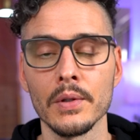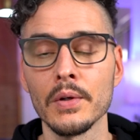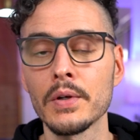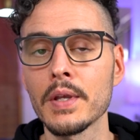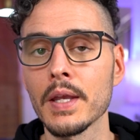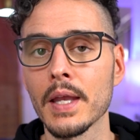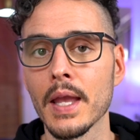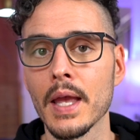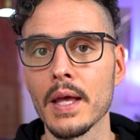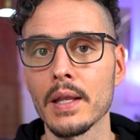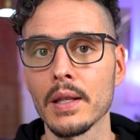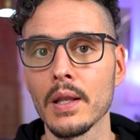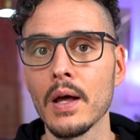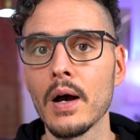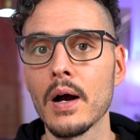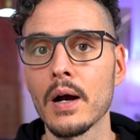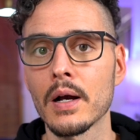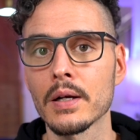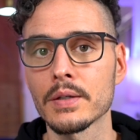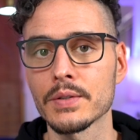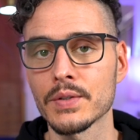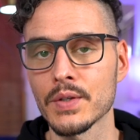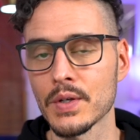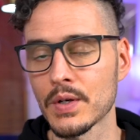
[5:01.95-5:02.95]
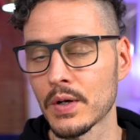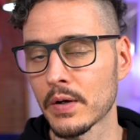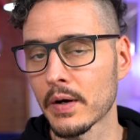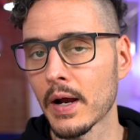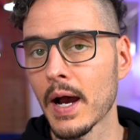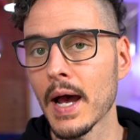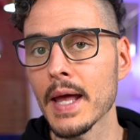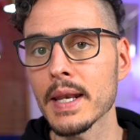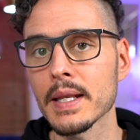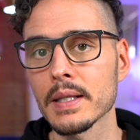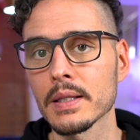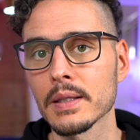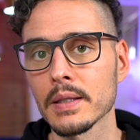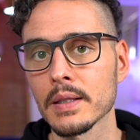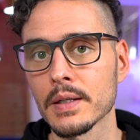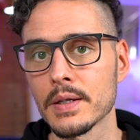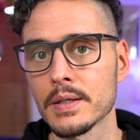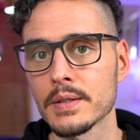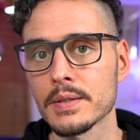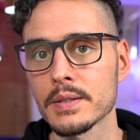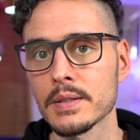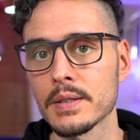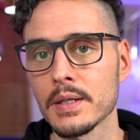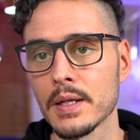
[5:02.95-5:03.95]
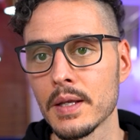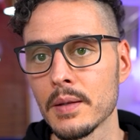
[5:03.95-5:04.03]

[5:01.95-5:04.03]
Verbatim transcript: looking at logs in your audit list